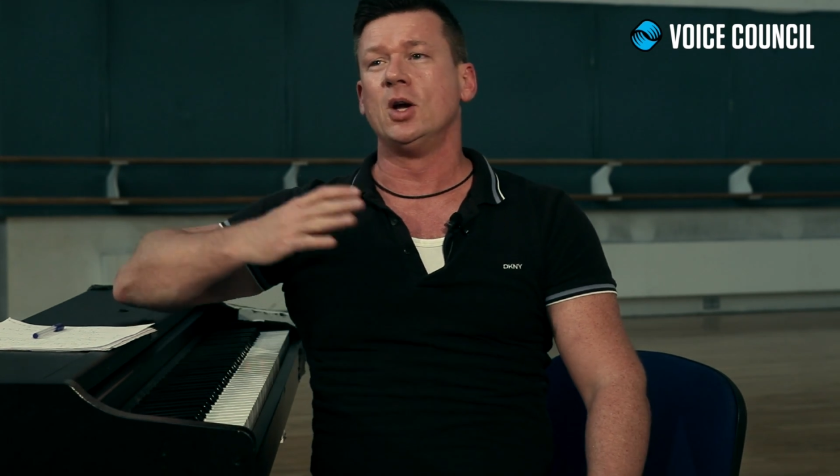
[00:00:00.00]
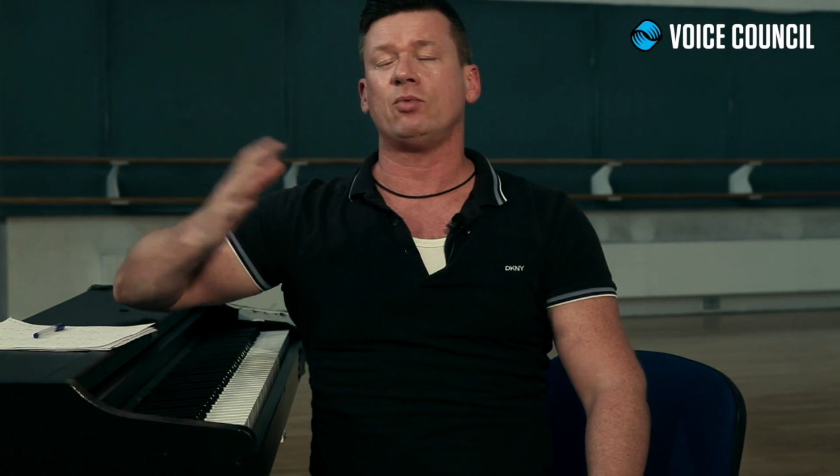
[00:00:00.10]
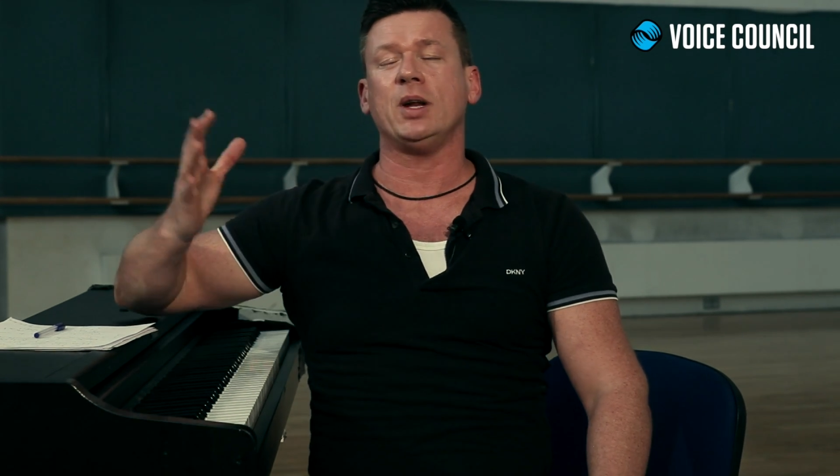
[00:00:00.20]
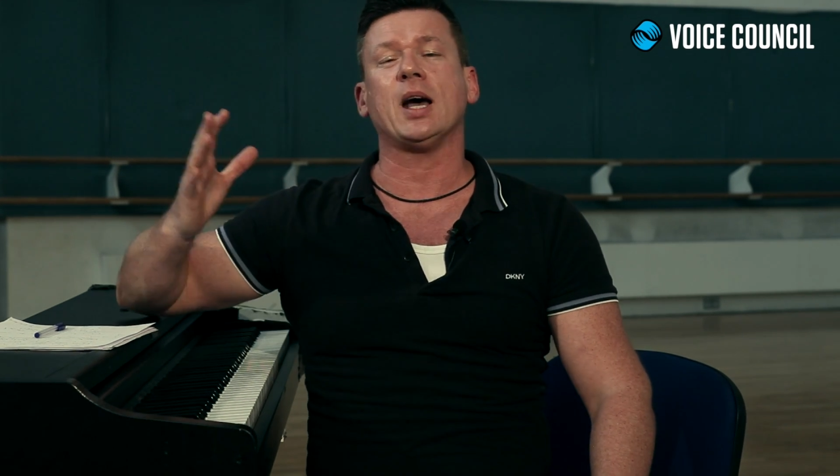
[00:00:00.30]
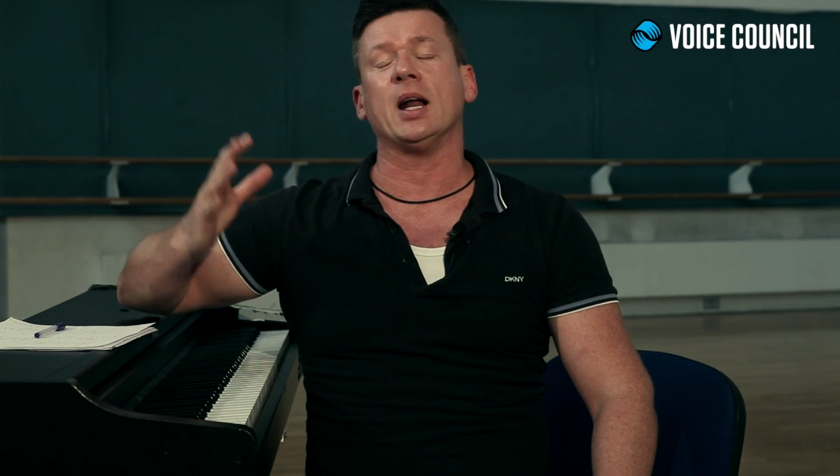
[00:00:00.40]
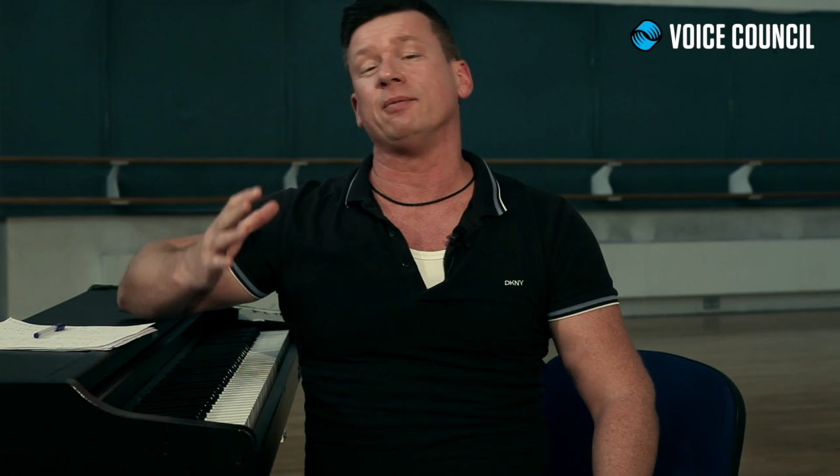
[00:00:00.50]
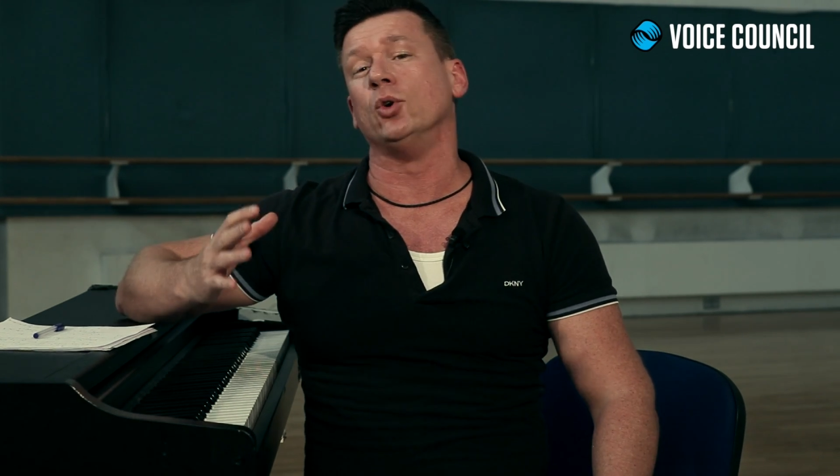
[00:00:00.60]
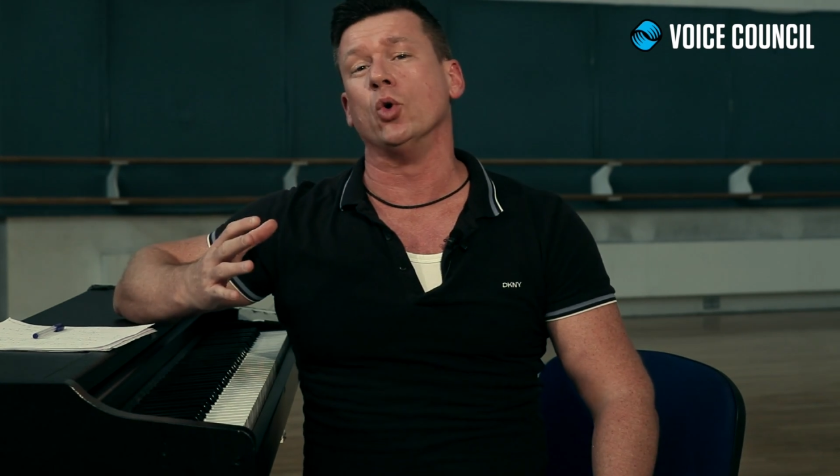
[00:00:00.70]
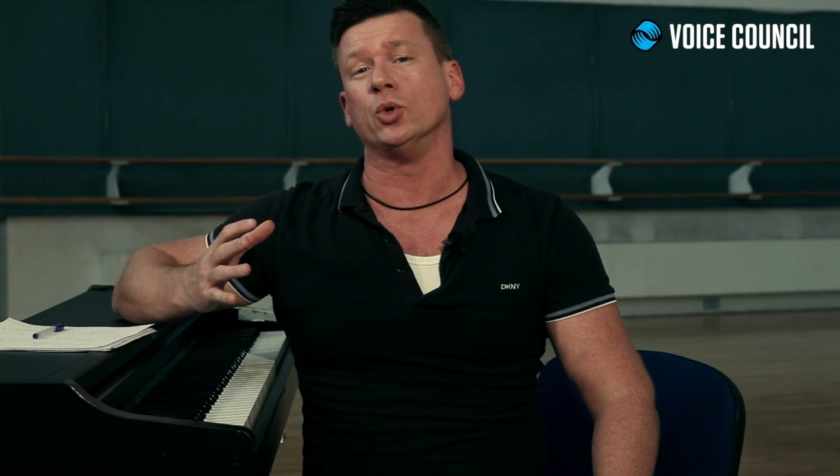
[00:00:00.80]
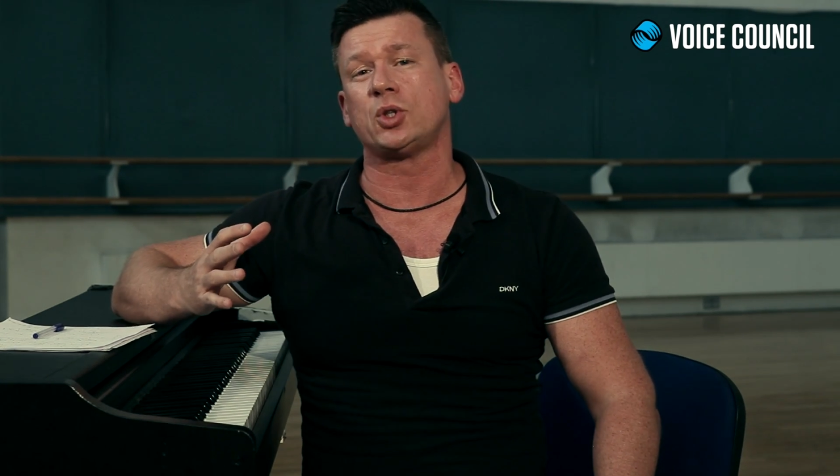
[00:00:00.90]
really kind of
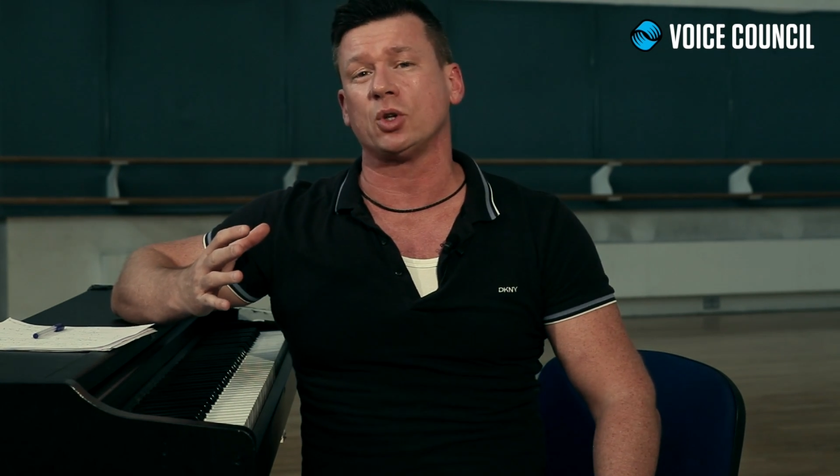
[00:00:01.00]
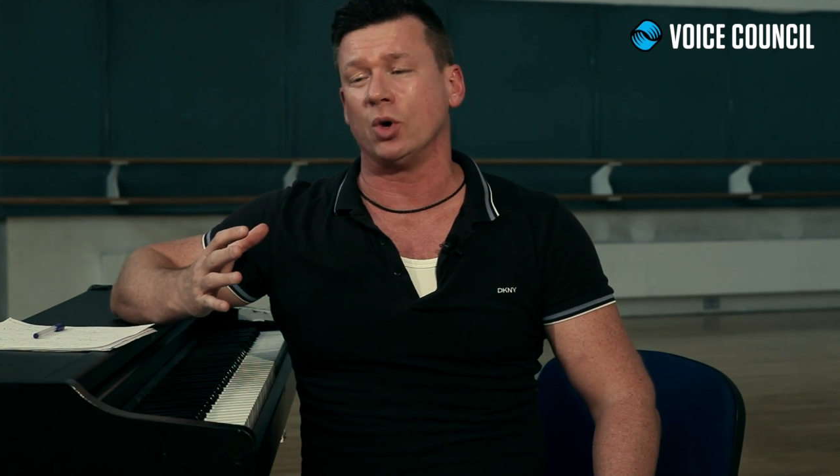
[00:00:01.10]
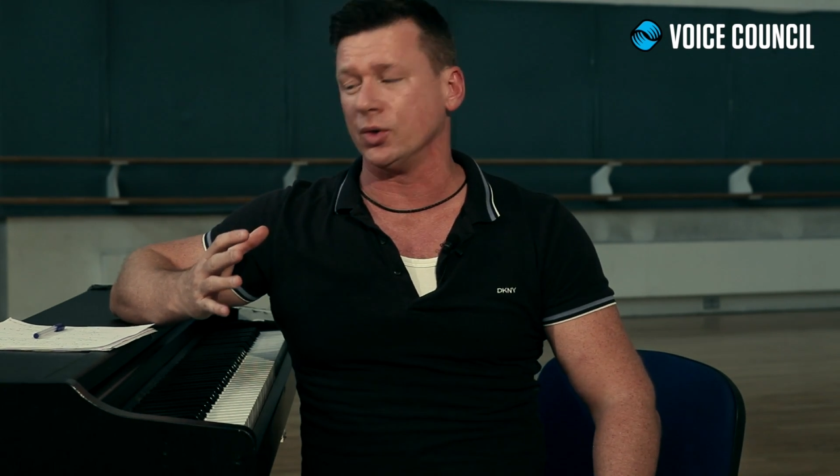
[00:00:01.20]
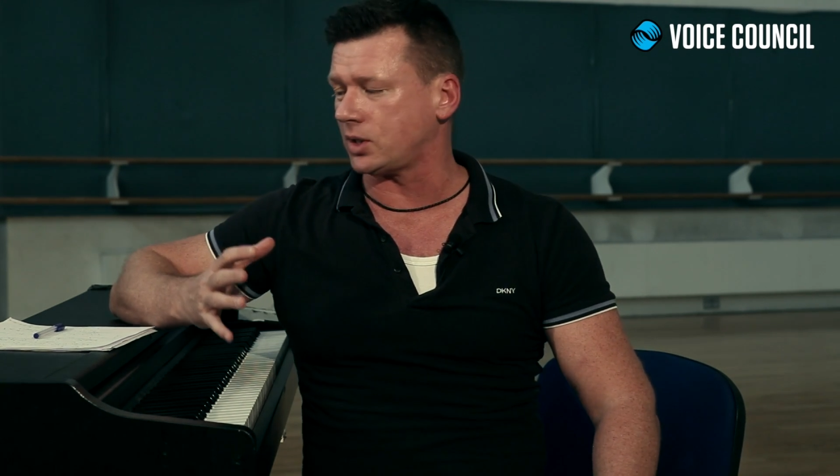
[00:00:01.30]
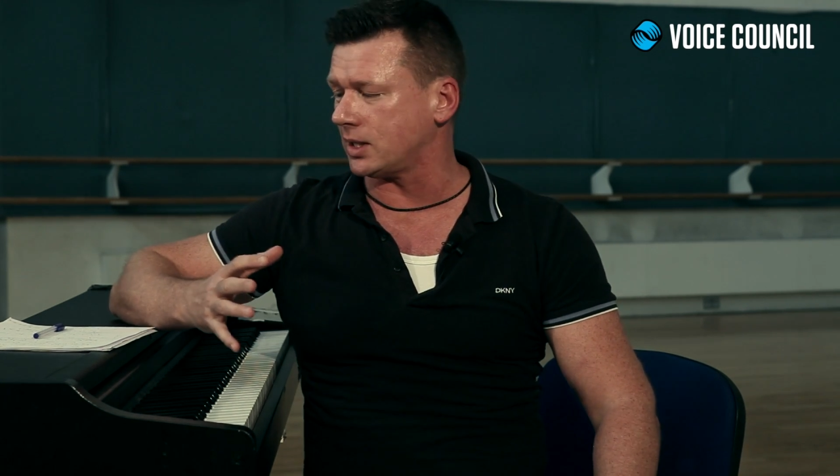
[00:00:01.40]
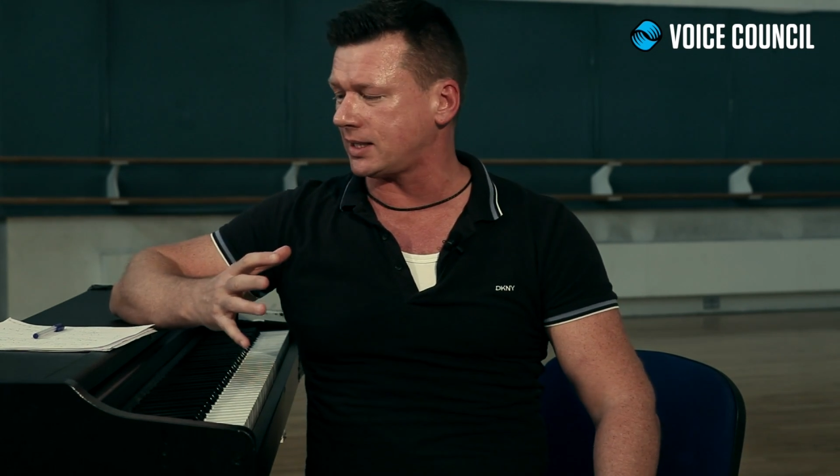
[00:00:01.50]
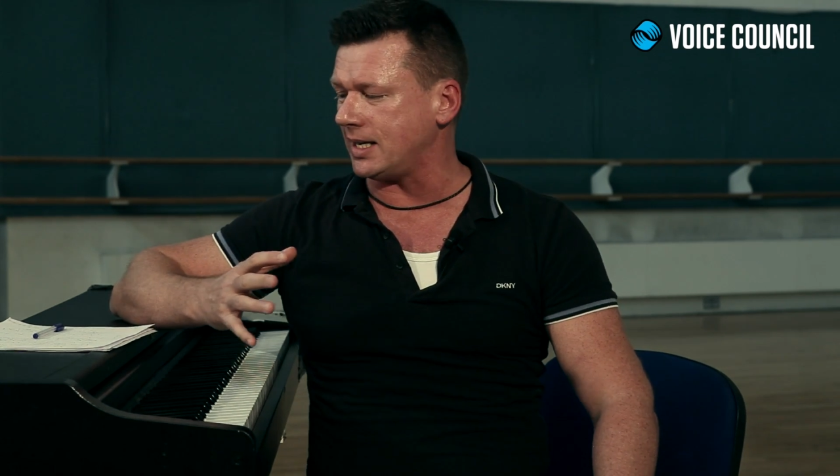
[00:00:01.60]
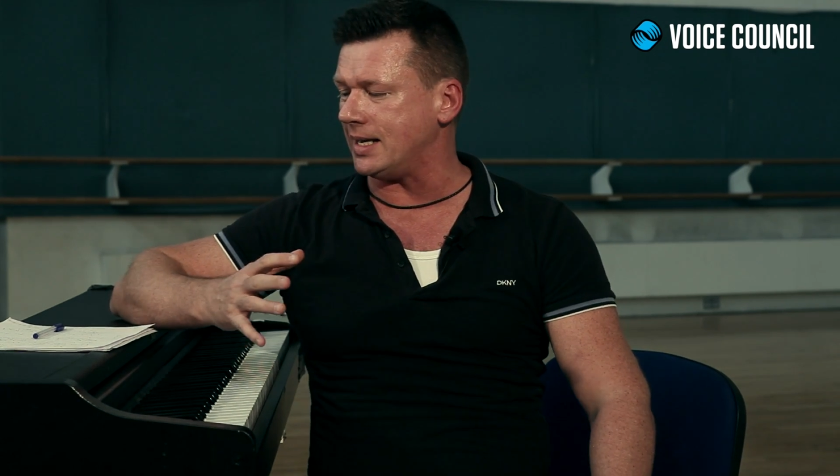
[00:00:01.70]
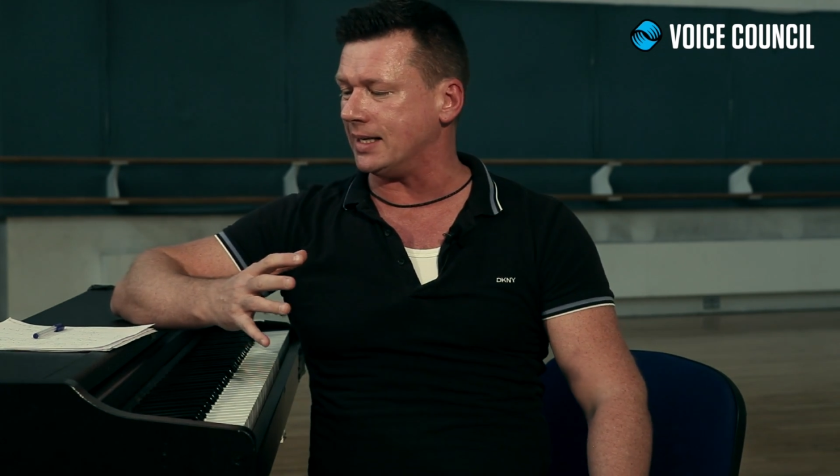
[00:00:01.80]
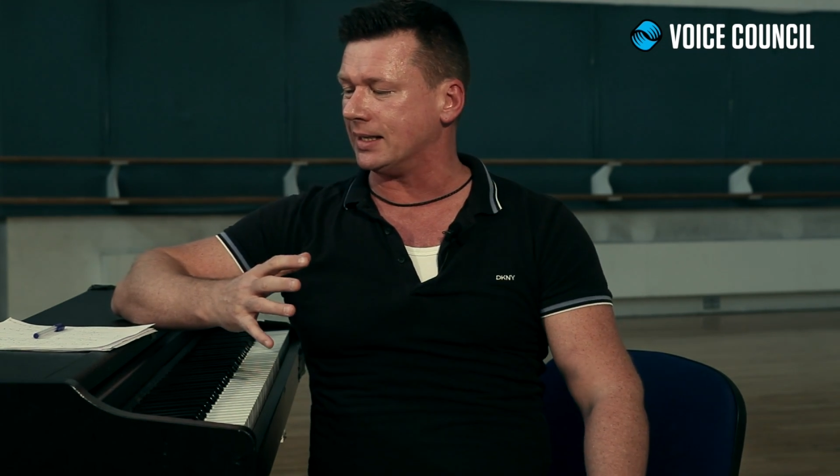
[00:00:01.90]
launched her onto the
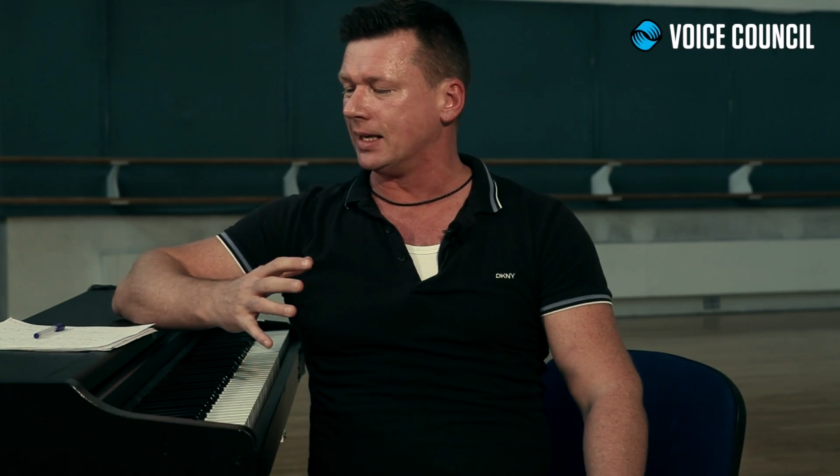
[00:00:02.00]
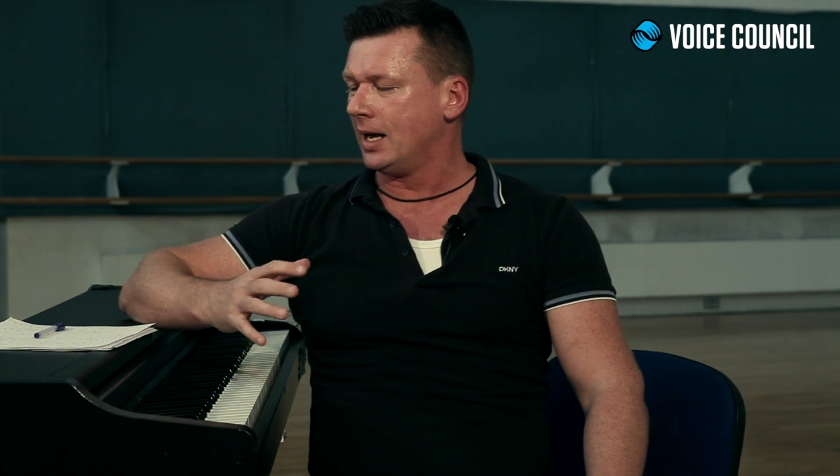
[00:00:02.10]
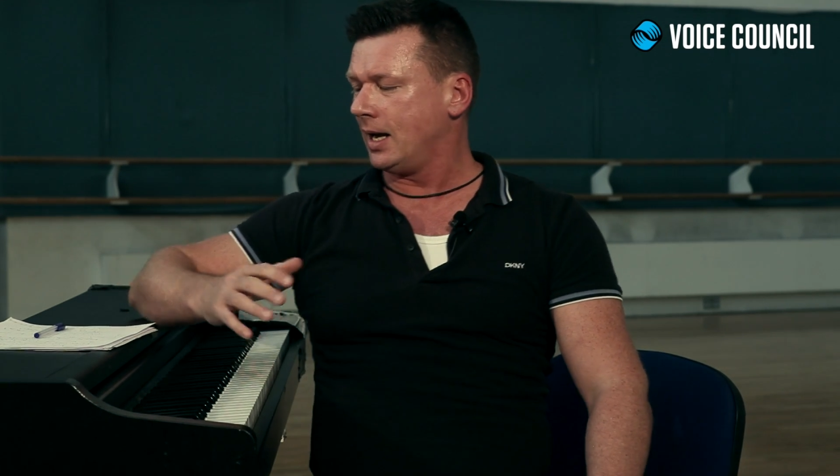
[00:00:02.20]
scene,